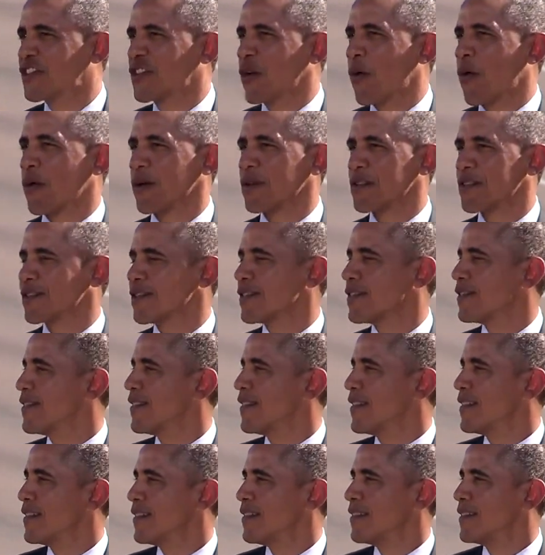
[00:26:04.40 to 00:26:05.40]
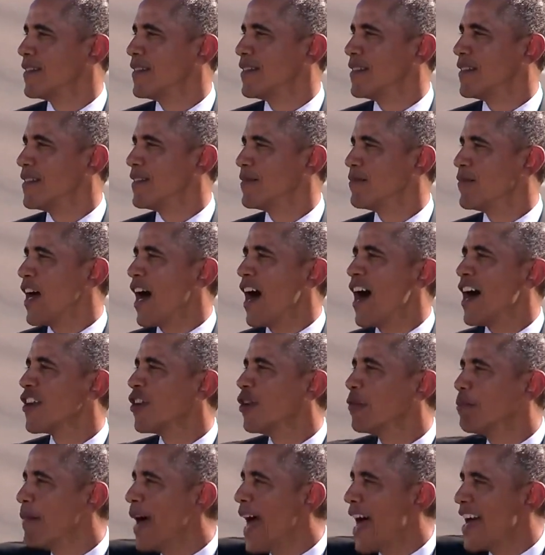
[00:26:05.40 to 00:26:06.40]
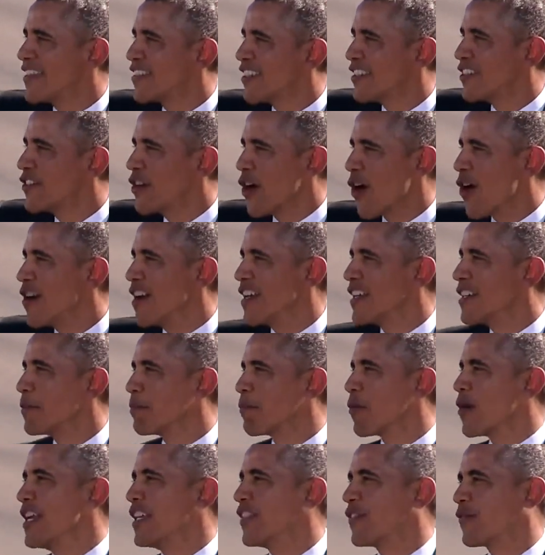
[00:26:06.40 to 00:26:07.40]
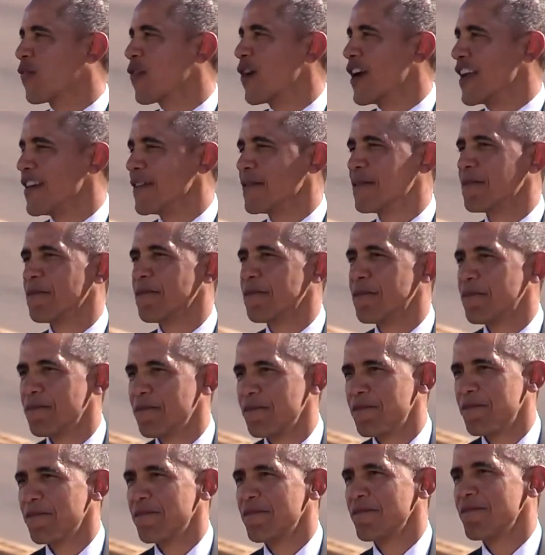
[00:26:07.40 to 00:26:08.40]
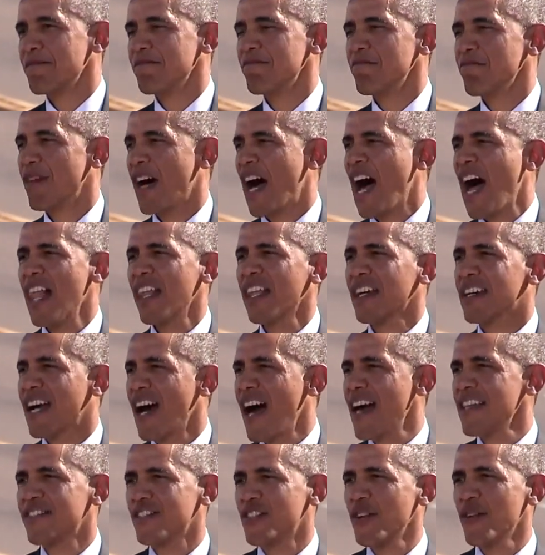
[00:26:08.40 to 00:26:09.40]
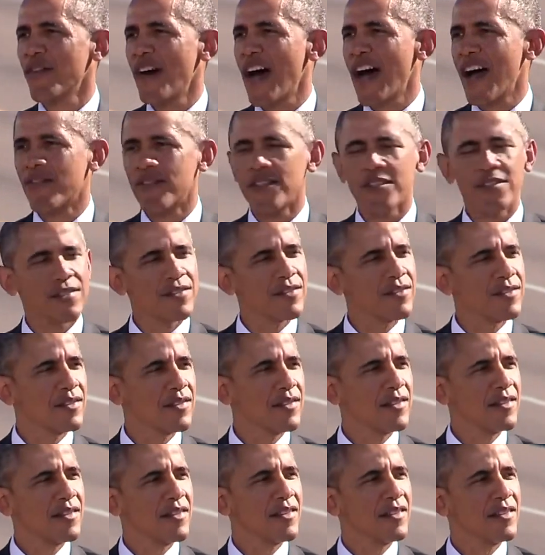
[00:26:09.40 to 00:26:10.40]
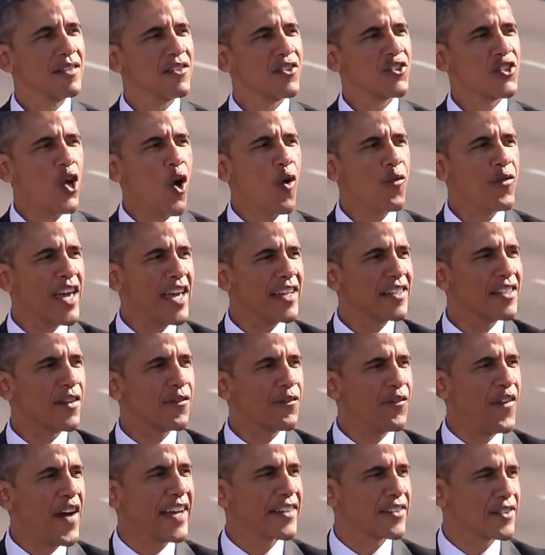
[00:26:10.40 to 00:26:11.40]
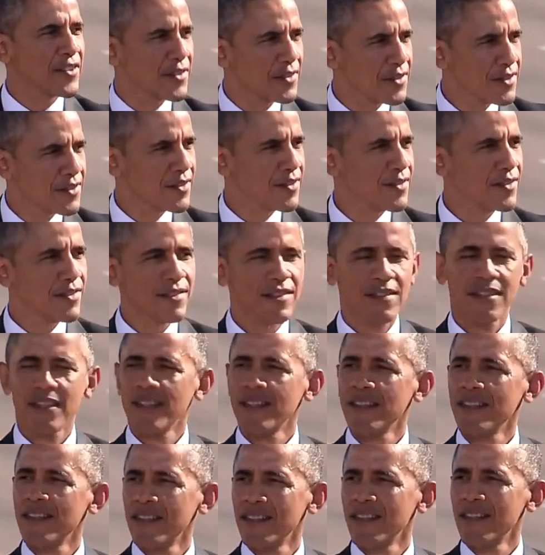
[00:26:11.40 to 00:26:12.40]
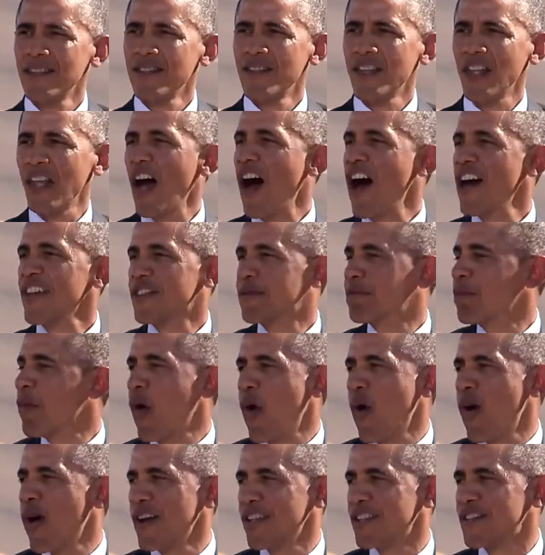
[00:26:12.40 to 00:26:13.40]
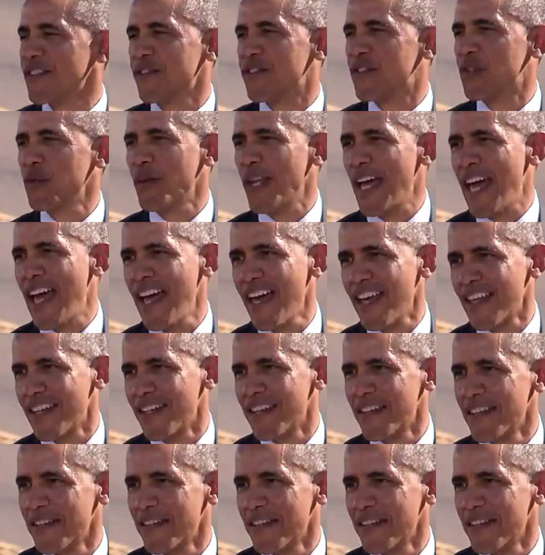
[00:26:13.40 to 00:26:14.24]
shores, the huddled masses yearning to breathe free, Holocaust survivors, Soviet defectors, the lost boys of Sudan.